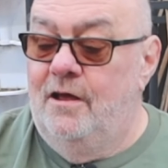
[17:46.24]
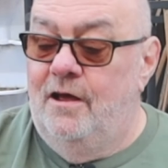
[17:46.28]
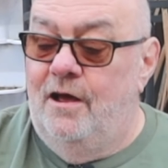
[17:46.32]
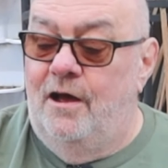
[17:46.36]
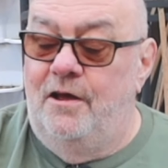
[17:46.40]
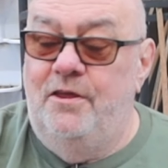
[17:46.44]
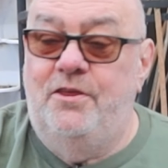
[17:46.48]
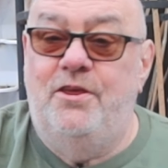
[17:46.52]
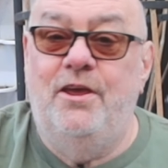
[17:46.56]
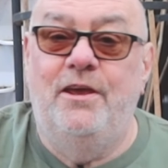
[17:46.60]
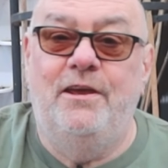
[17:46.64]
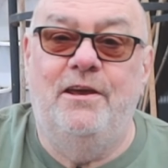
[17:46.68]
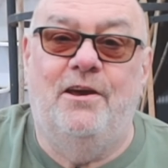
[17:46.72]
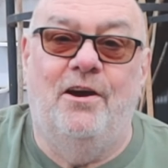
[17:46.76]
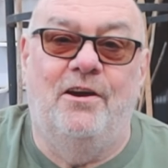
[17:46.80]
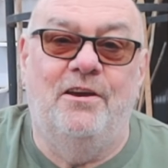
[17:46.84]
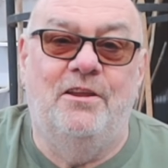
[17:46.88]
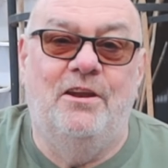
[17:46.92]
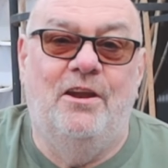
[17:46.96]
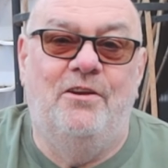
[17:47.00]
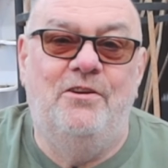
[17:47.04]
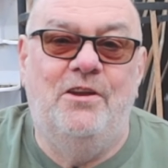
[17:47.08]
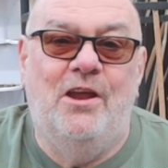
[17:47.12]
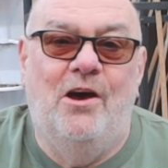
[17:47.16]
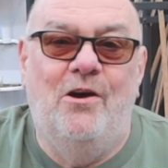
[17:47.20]
I think I'm
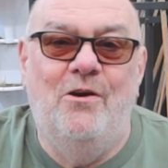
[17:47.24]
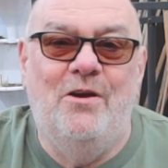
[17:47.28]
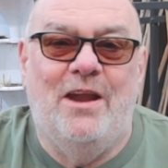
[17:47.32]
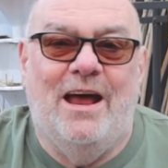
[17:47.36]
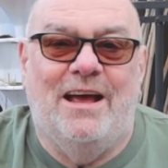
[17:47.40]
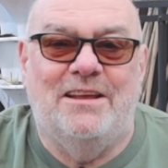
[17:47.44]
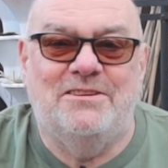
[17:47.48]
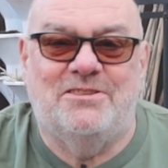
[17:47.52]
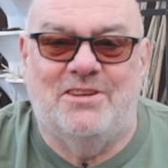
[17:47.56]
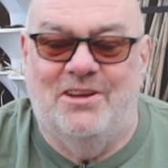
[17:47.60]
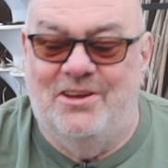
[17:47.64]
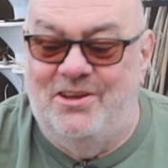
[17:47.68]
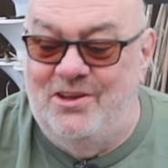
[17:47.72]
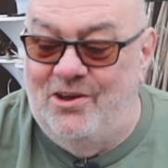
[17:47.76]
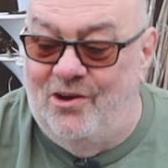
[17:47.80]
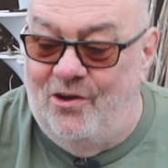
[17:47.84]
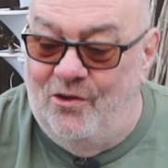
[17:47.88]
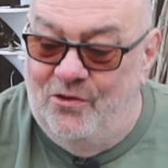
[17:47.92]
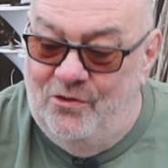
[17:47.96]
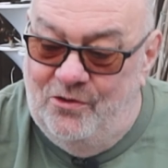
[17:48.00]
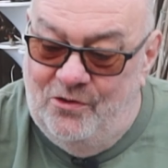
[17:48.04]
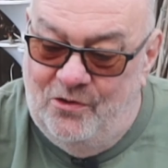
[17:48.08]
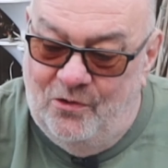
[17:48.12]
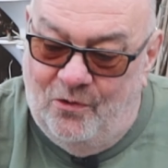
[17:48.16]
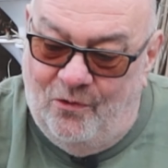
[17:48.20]
going to know that's a
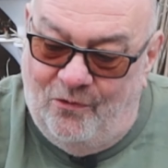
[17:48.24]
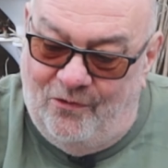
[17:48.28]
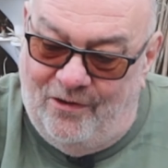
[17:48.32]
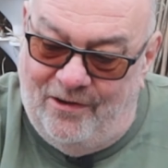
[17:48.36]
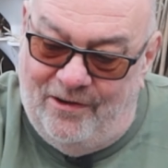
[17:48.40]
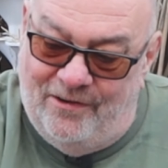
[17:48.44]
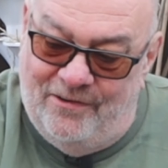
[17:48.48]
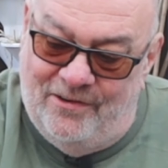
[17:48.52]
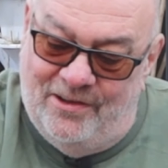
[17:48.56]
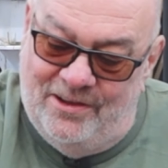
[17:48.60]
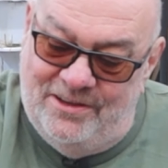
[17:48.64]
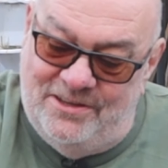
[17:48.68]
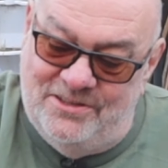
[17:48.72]
Kondor, aren't I?